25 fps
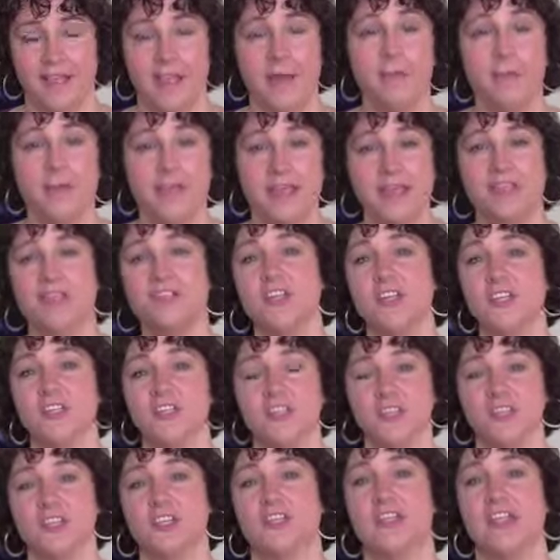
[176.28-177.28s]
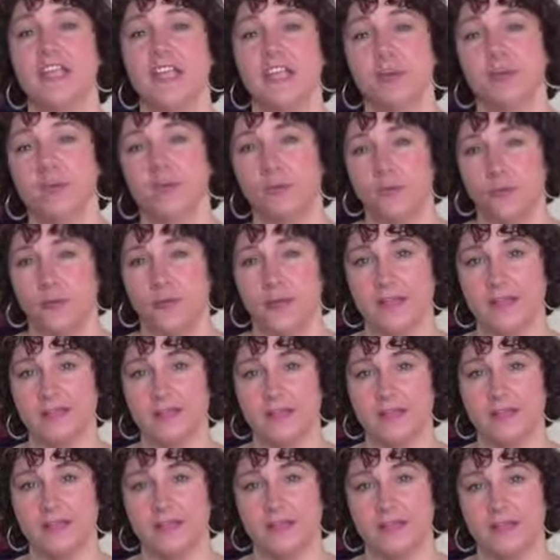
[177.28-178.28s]
Pay attention to the inner
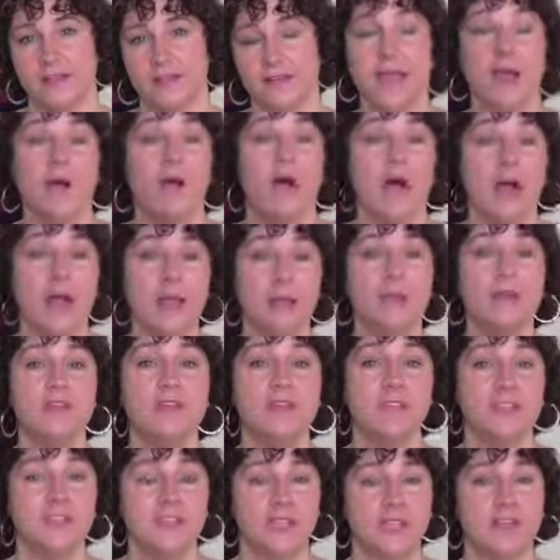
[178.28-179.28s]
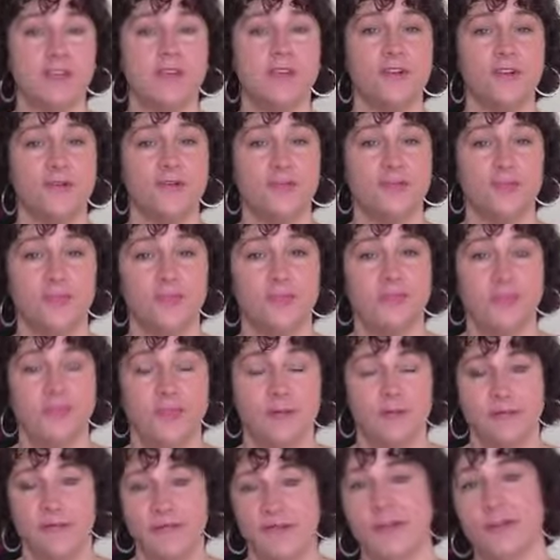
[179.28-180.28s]
voice. Now, I'm a seer,
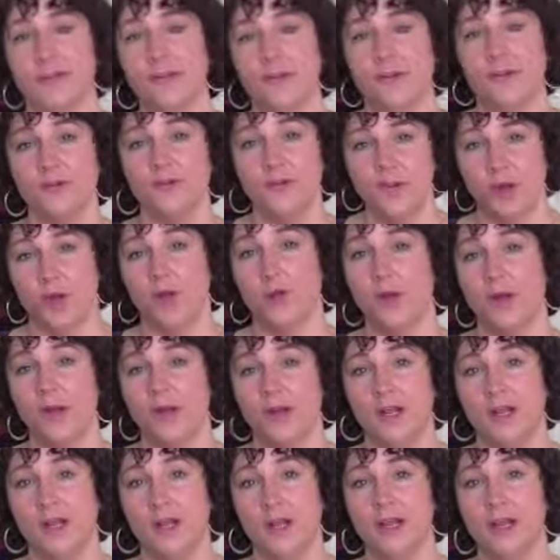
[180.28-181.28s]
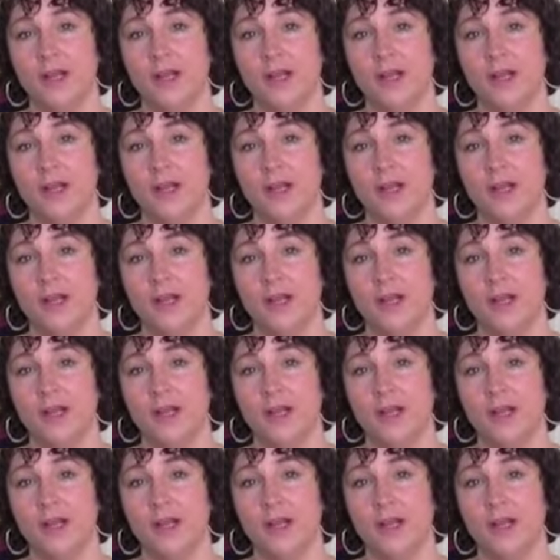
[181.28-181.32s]
feeler, knower,